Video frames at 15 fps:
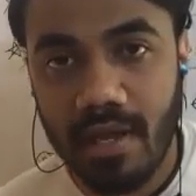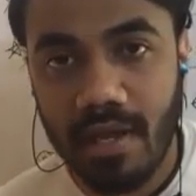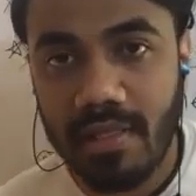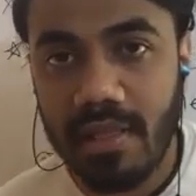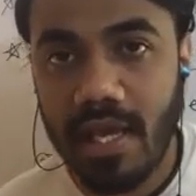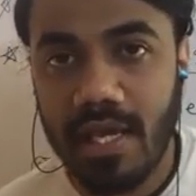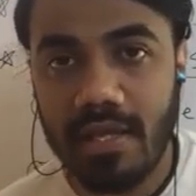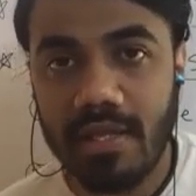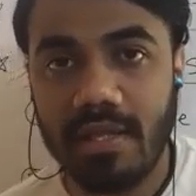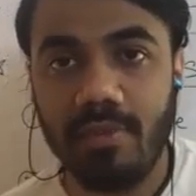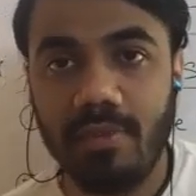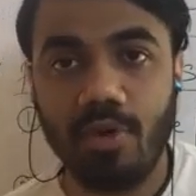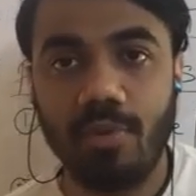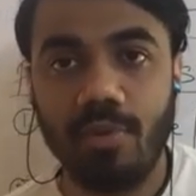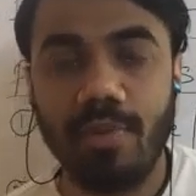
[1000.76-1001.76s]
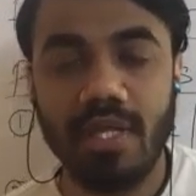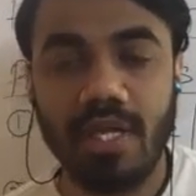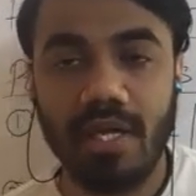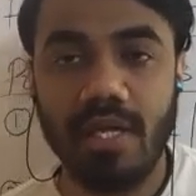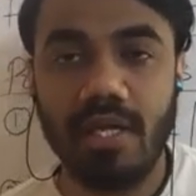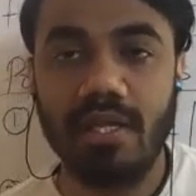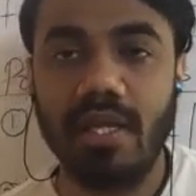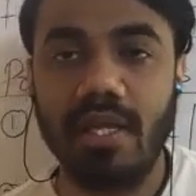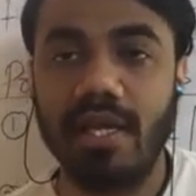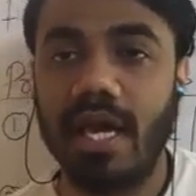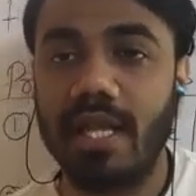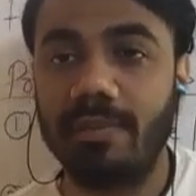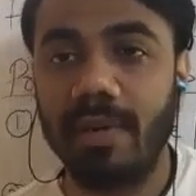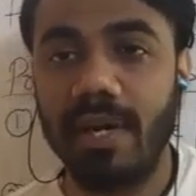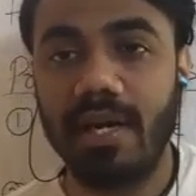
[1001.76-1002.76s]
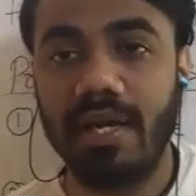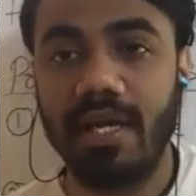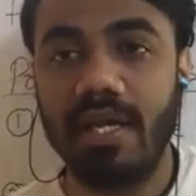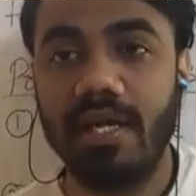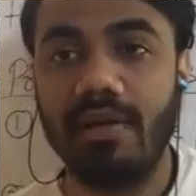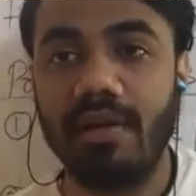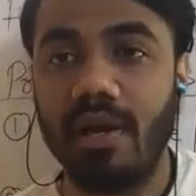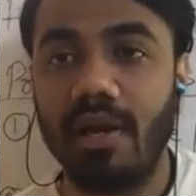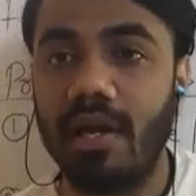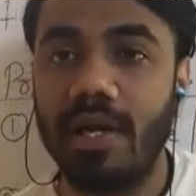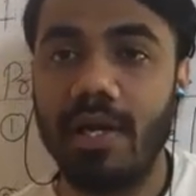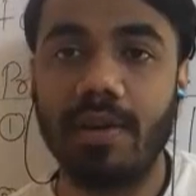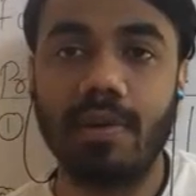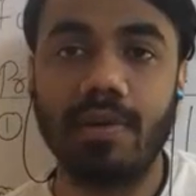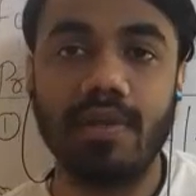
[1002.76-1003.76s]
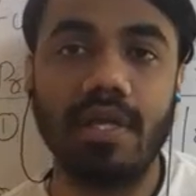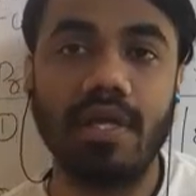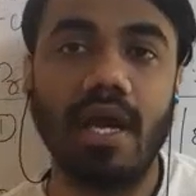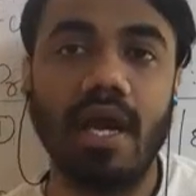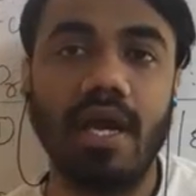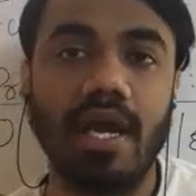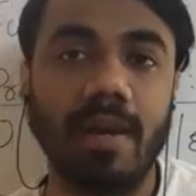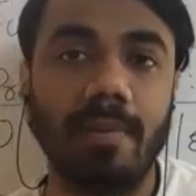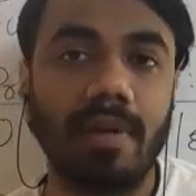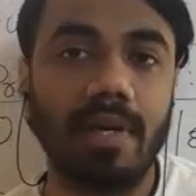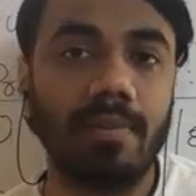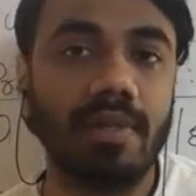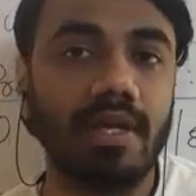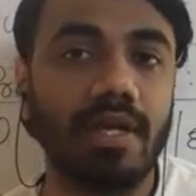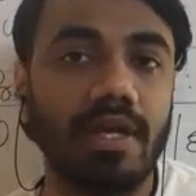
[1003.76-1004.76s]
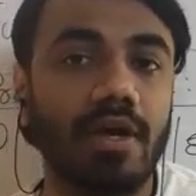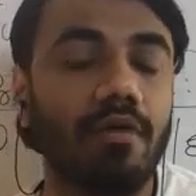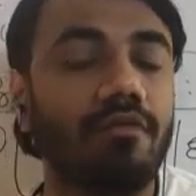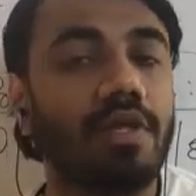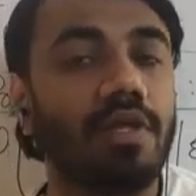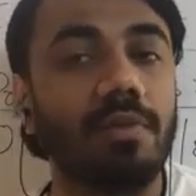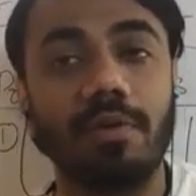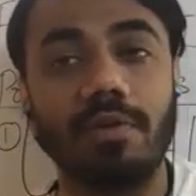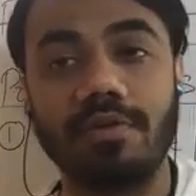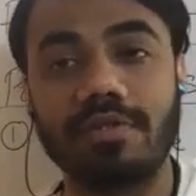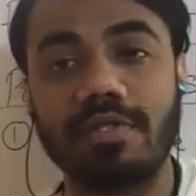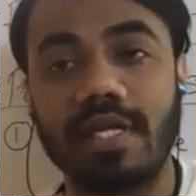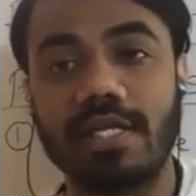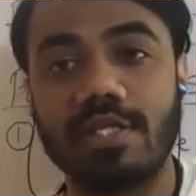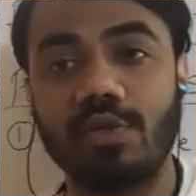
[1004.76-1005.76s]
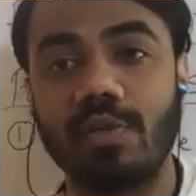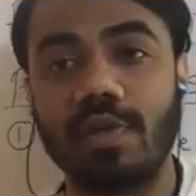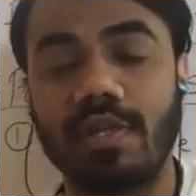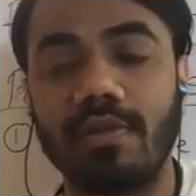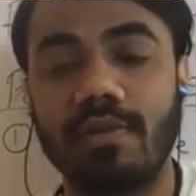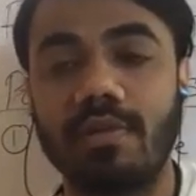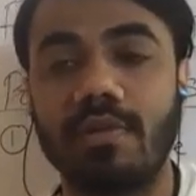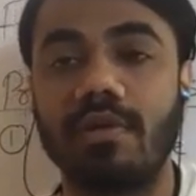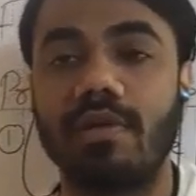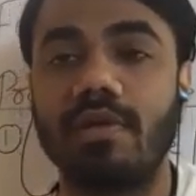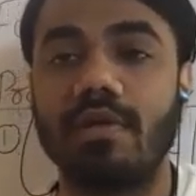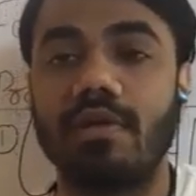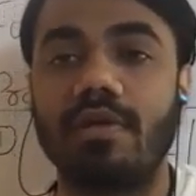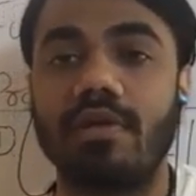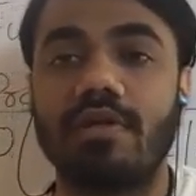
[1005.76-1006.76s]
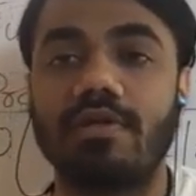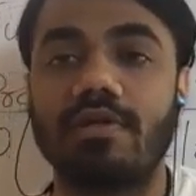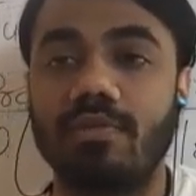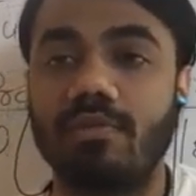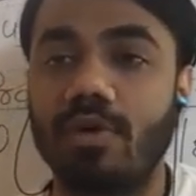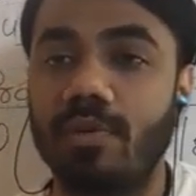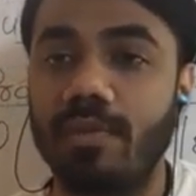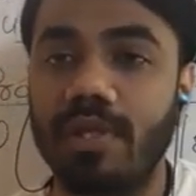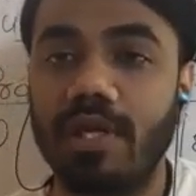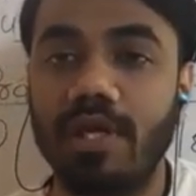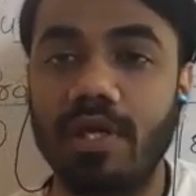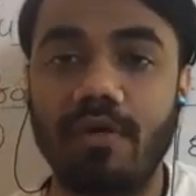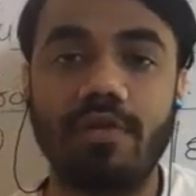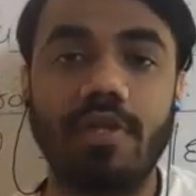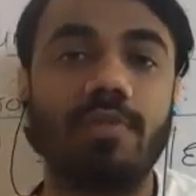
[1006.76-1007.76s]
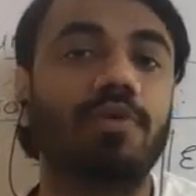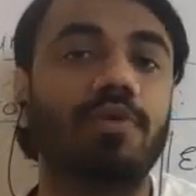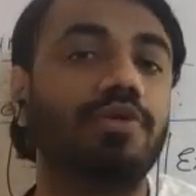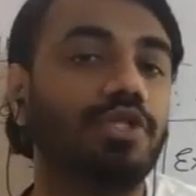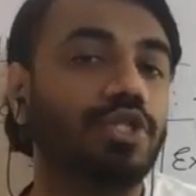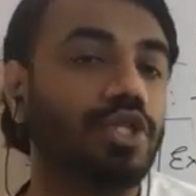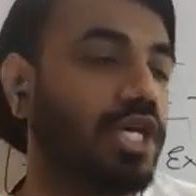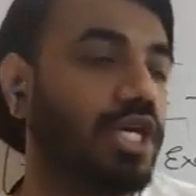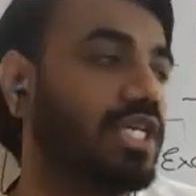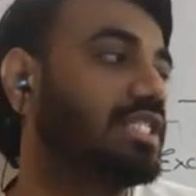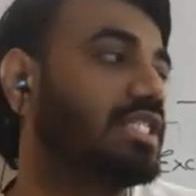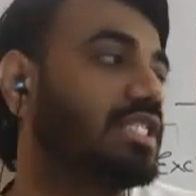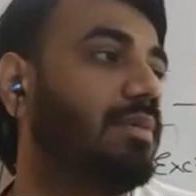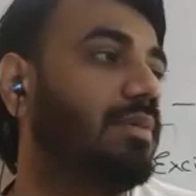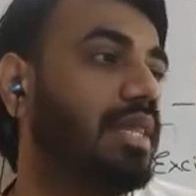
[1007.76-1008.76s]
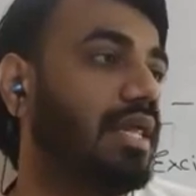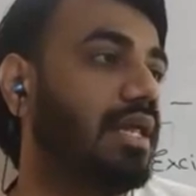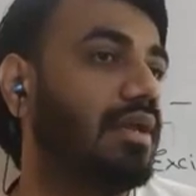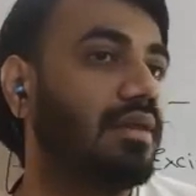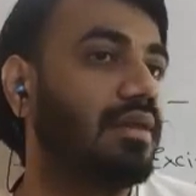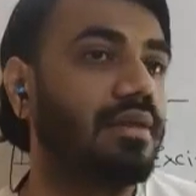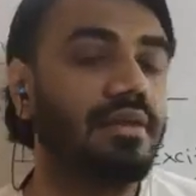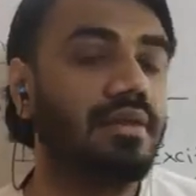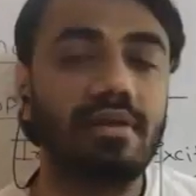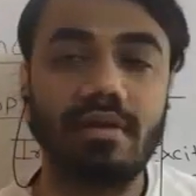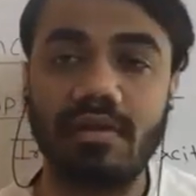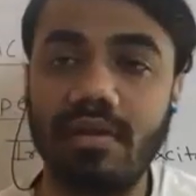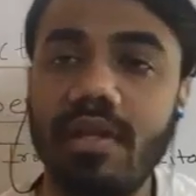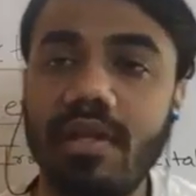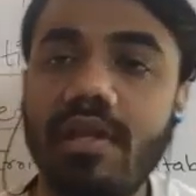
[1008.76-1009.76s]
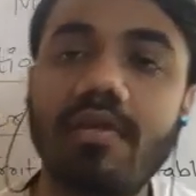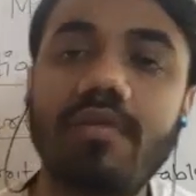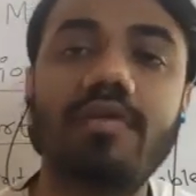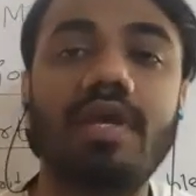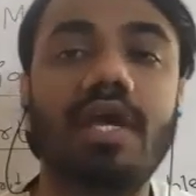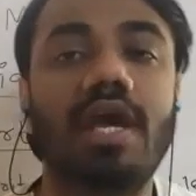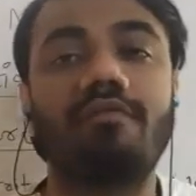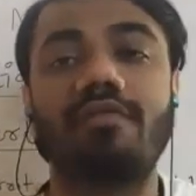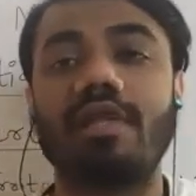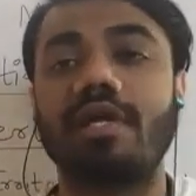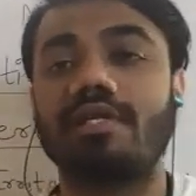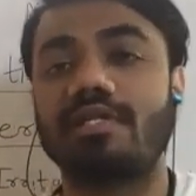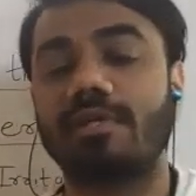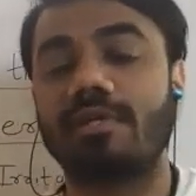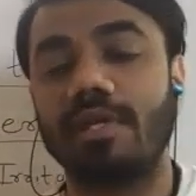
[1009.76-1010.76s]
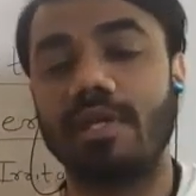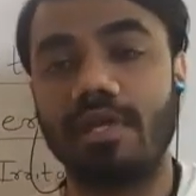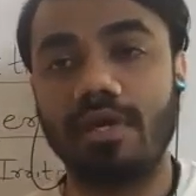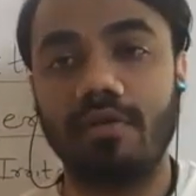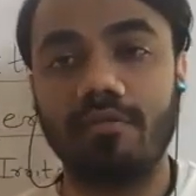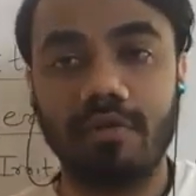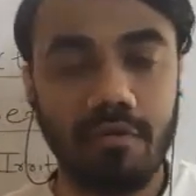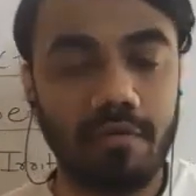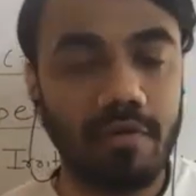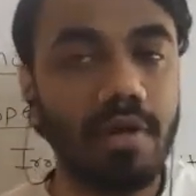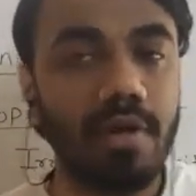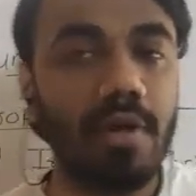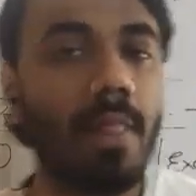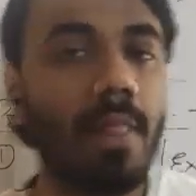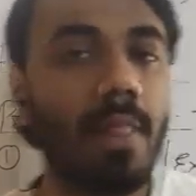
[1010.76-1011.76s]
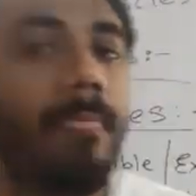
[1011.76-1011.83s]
Unlike the mobility, they can maintain due to the adaptability of the bones as well. So mobility of the bone joints, similarly, we have flexibility of our